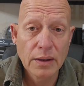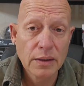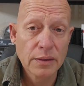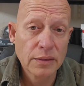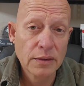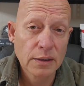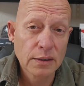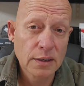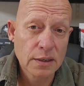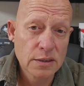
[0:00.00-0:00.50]

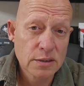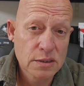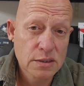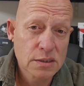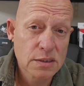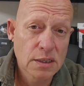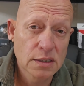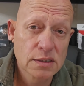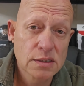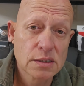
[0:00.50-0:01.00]
the
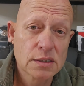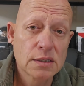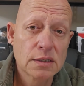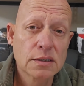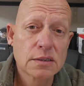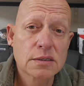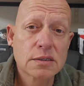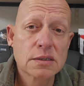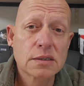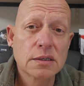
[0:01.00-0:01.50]

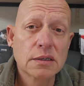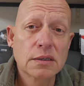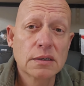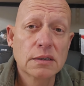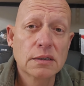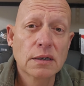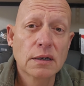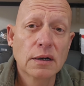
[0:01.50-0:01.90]
consistency